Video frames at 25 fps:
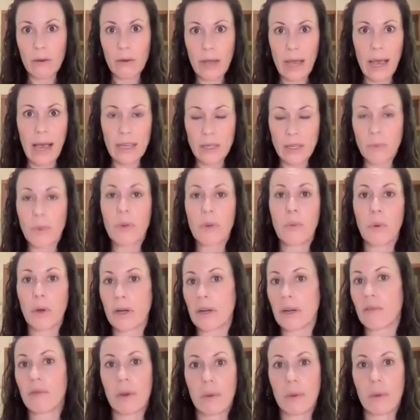as we would
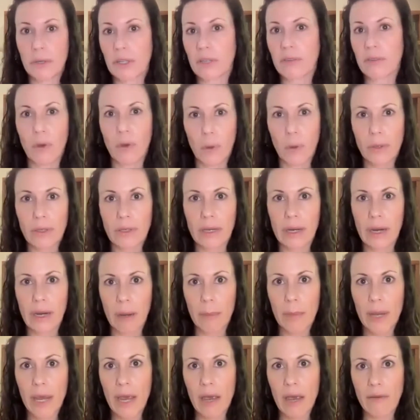if we were just focusing on
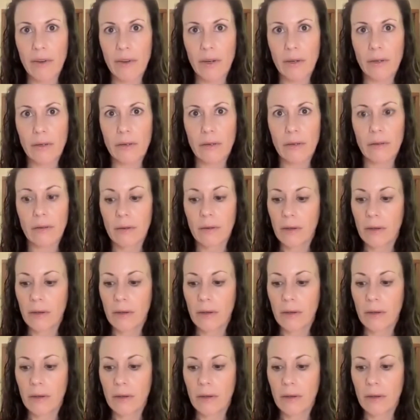behaviors.